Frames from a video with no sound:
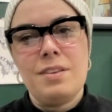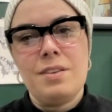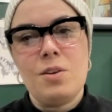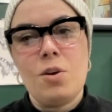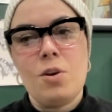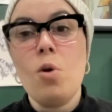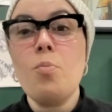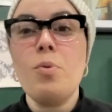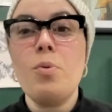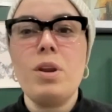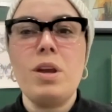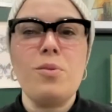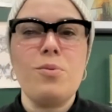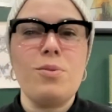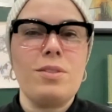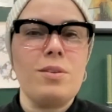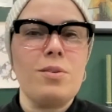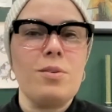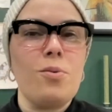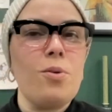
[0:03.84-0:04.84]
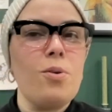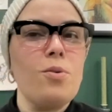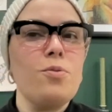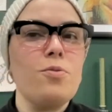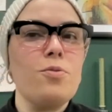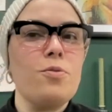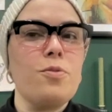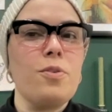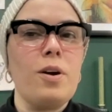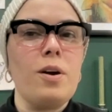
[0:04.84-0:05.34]
Opening with the quote
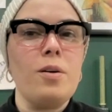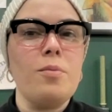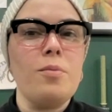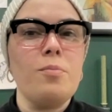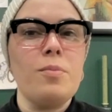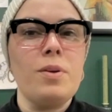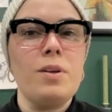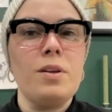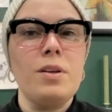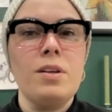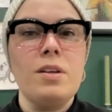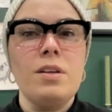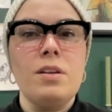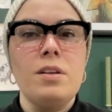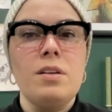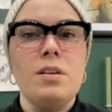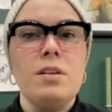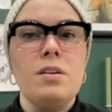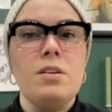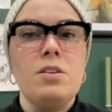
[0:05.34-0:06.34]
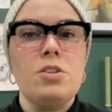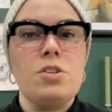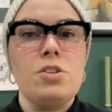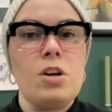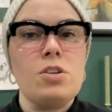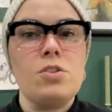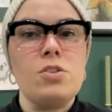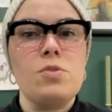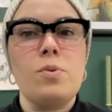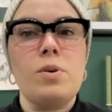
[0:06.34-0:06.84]
from
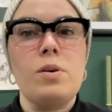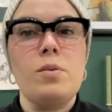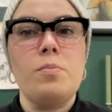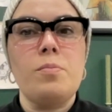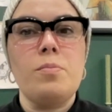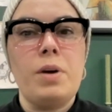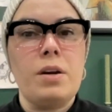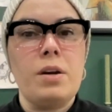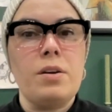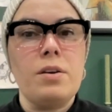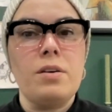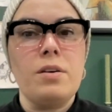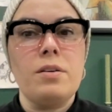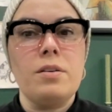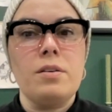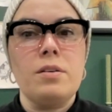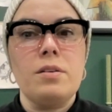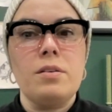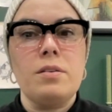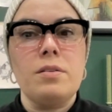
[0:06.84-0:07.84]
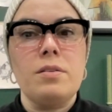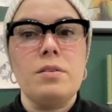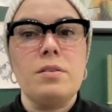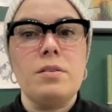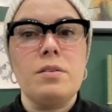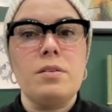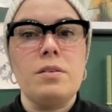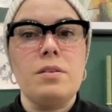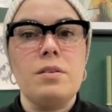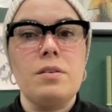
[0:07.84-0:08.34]
Joshua Becker,
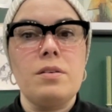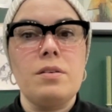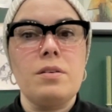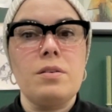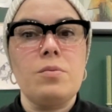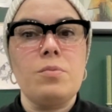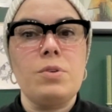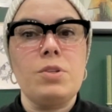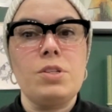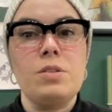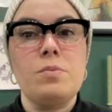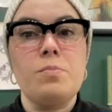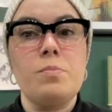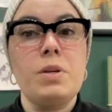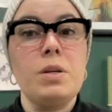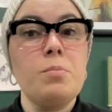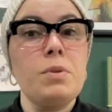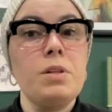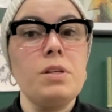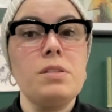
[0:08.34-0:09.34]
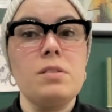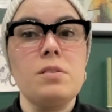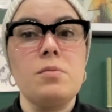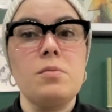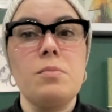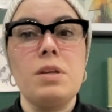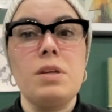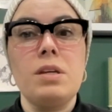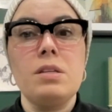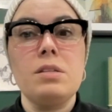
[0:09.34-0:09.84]
which is
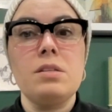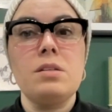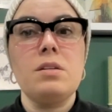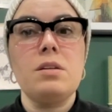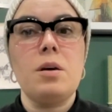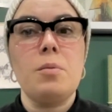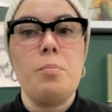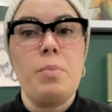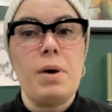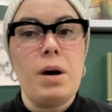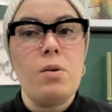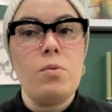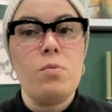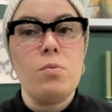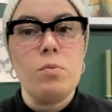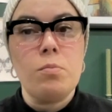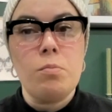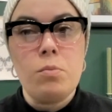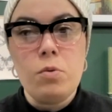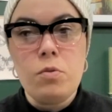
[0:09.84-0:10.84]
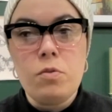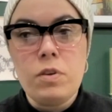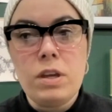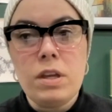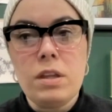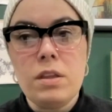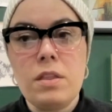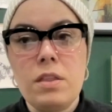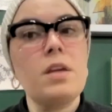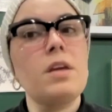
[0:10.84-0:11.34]
minimalism isn't about
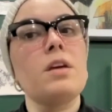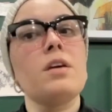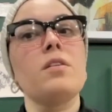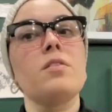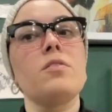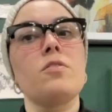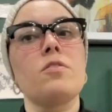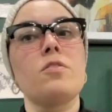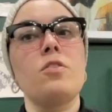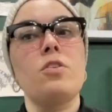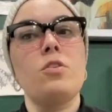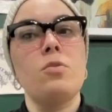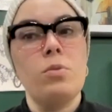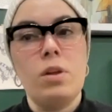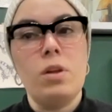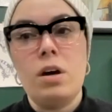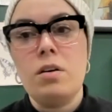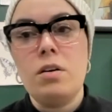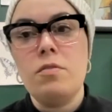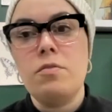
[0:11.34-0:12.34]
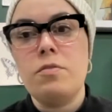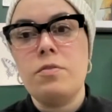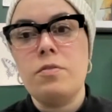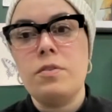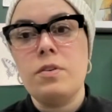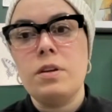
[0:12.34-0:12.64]
removing things you love,